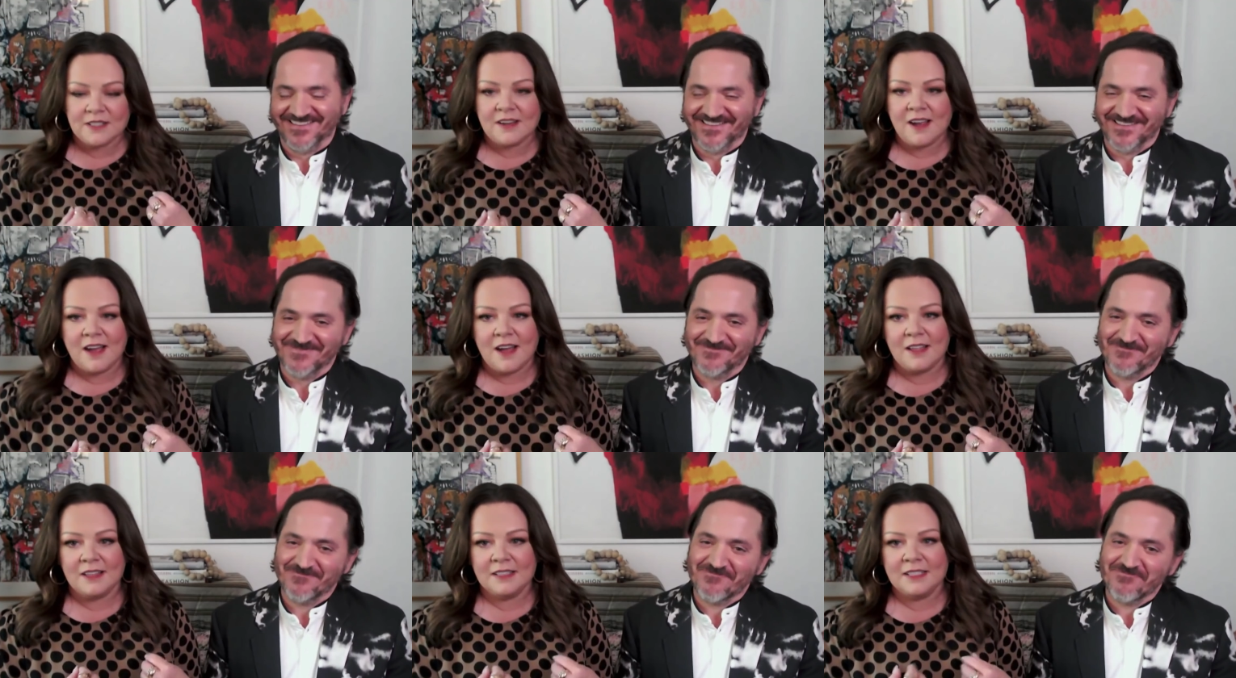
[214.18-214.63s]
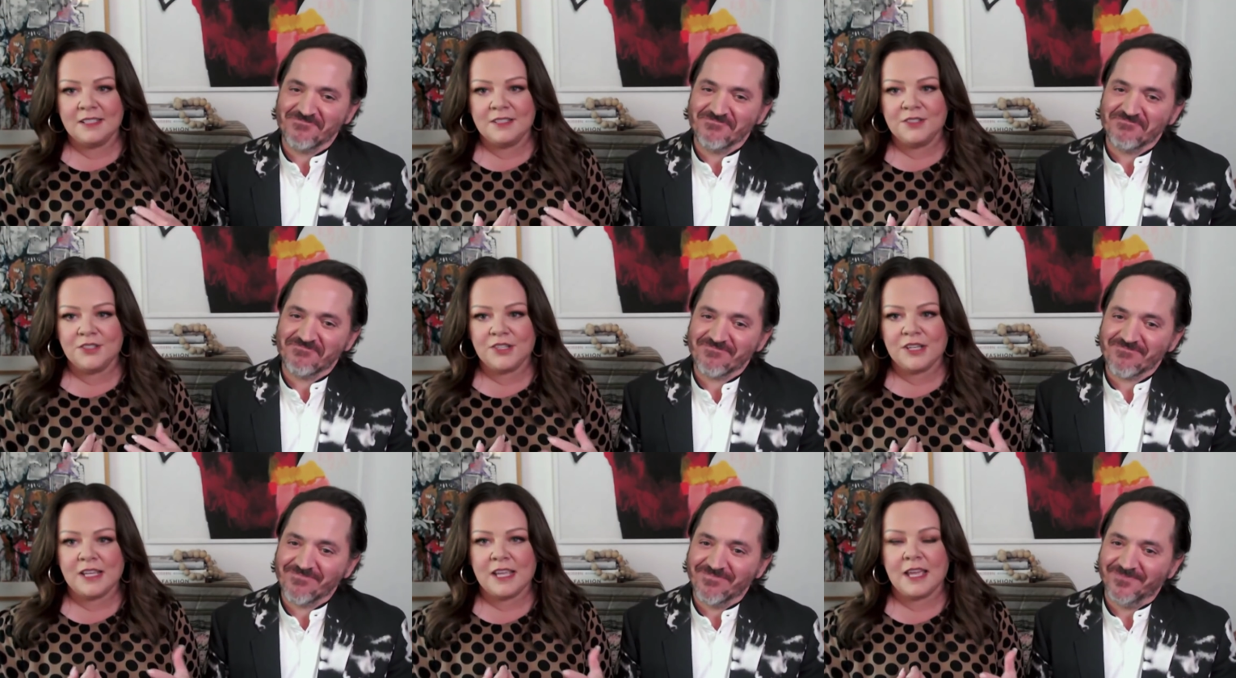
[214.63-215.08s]
Speaker 1: college
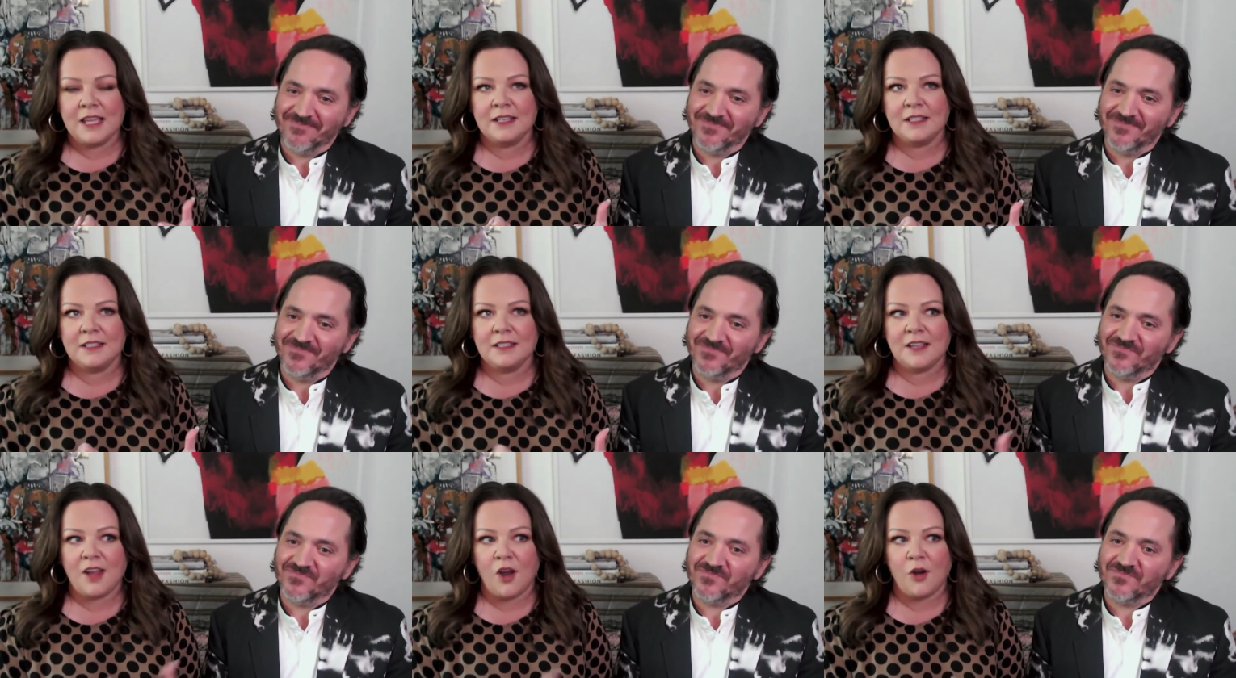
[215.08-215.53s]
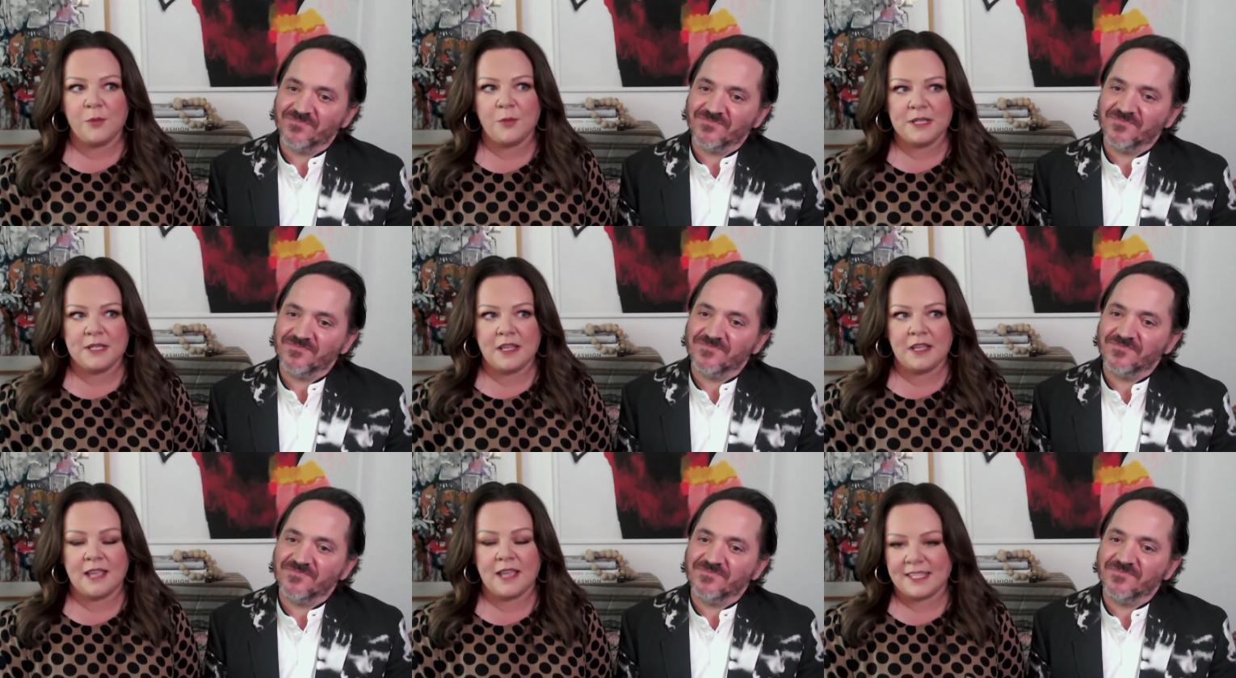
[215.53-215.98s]
at Carbon
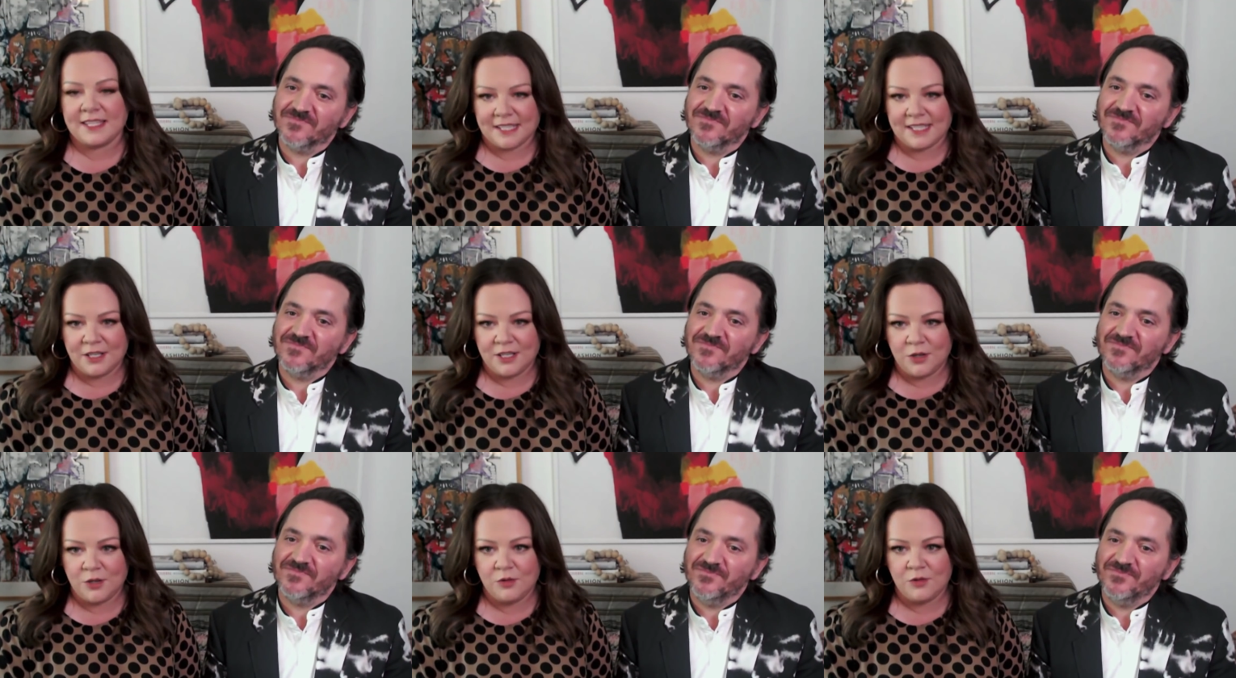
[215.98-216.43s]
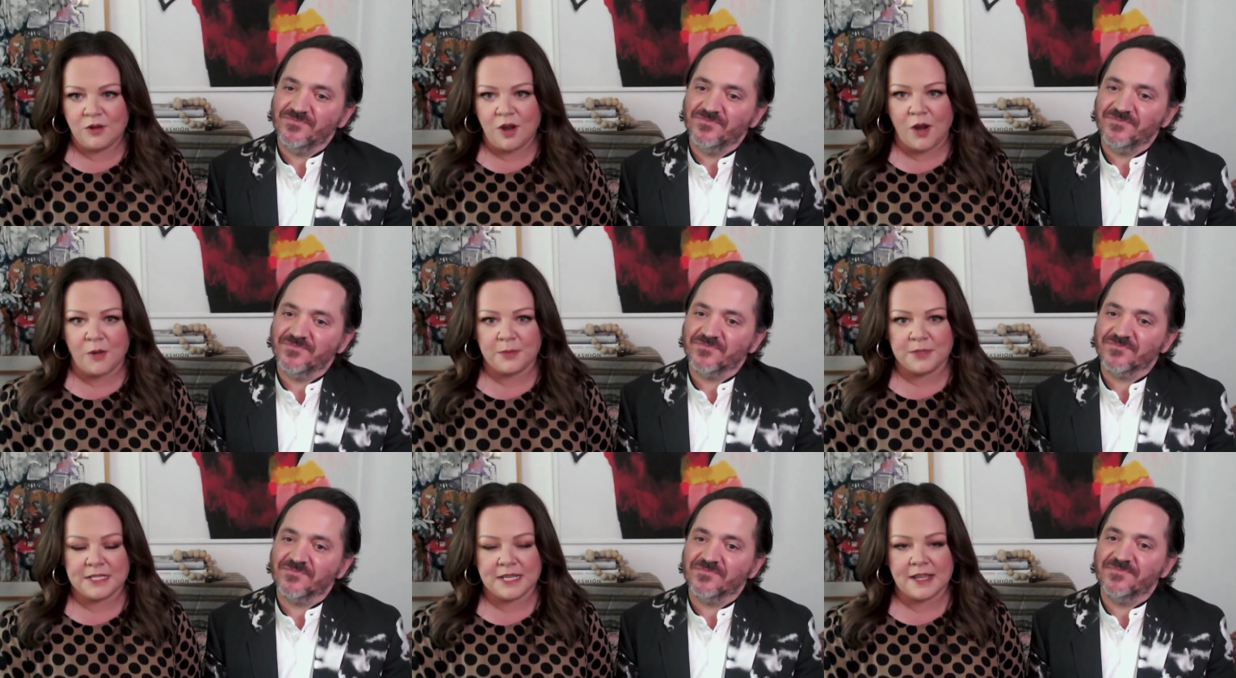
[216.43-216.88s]
uh, SIU
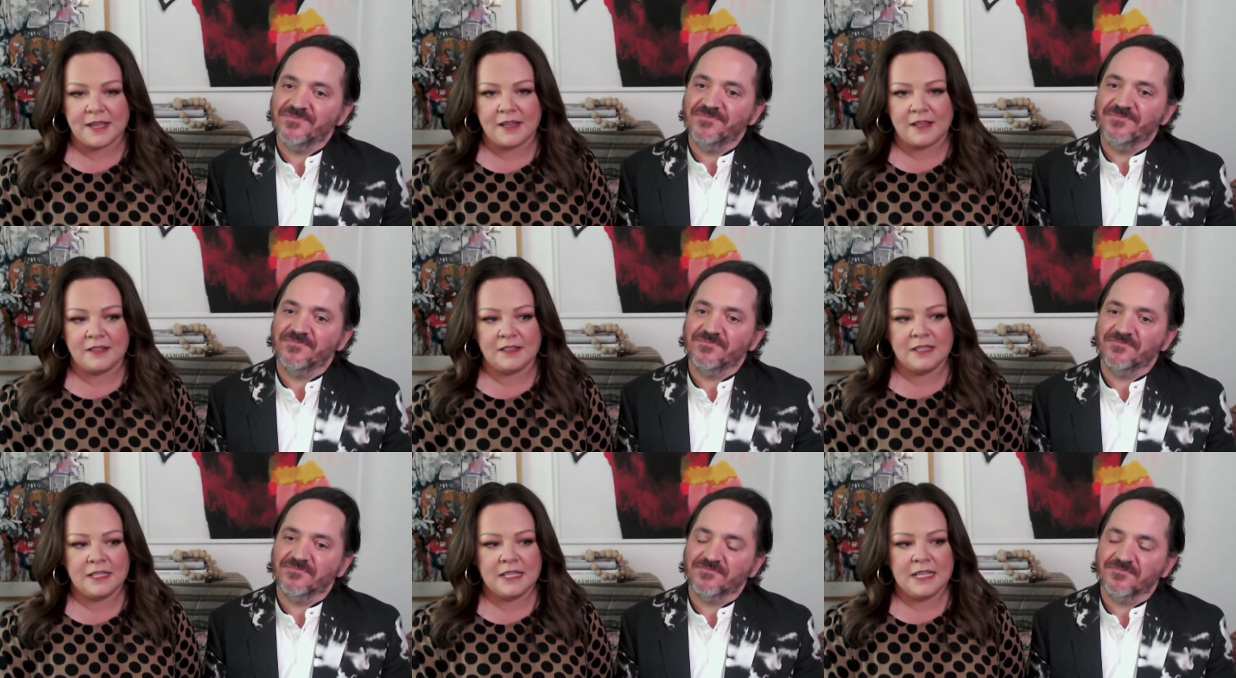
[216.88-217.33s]
Carbondale,